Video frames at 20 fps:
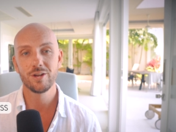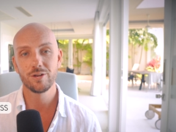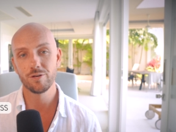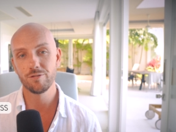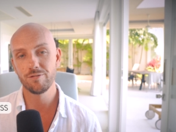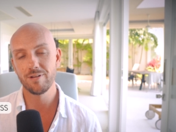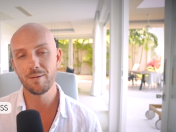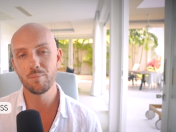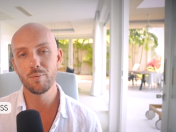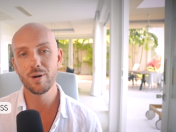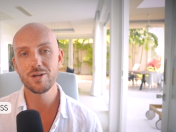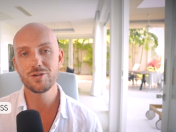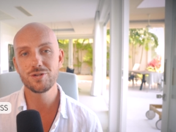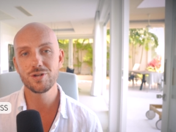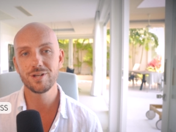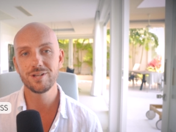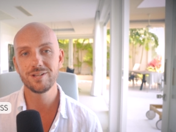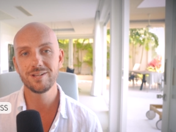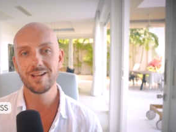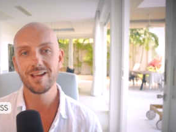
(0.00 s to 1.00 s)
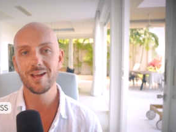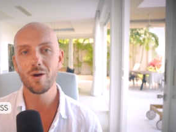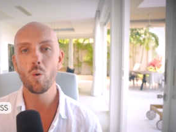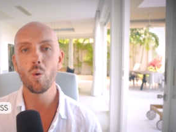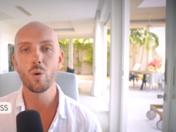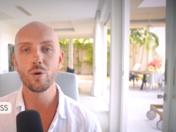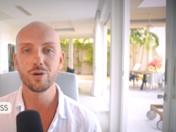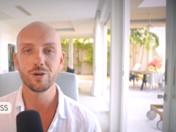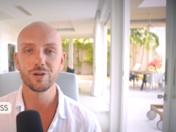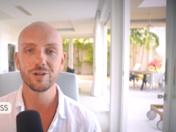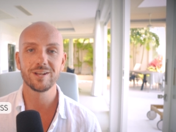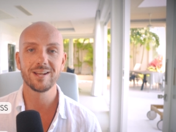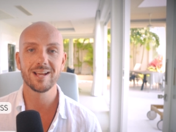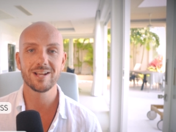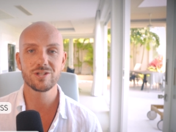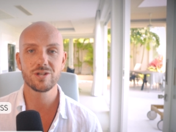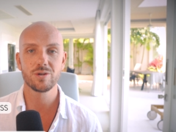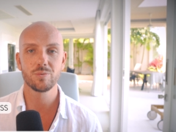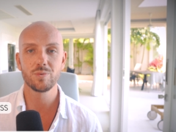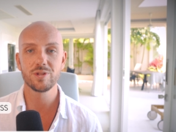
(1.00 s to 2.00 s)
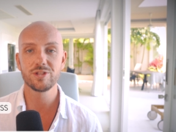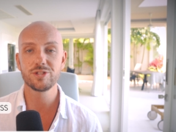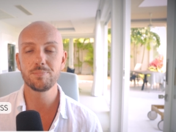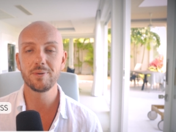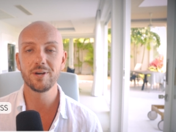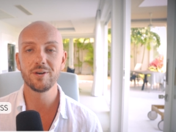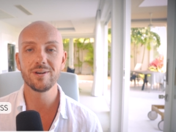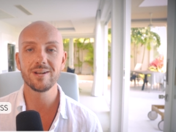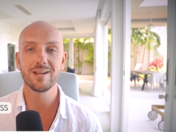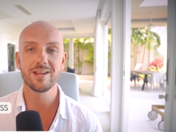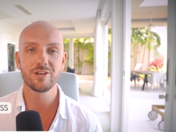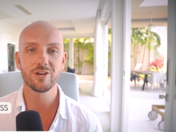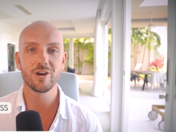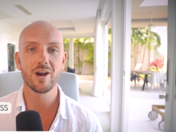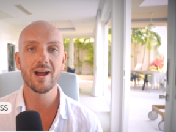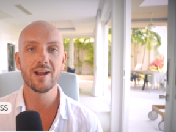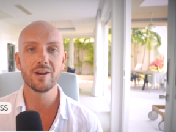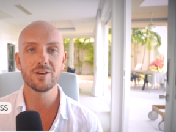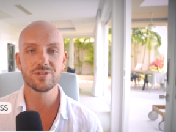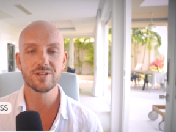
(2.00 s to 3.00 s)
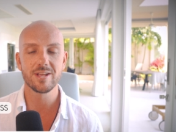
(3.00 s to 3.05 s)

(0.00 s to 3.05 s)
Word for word: your vibration, or your connection with spirit and your higher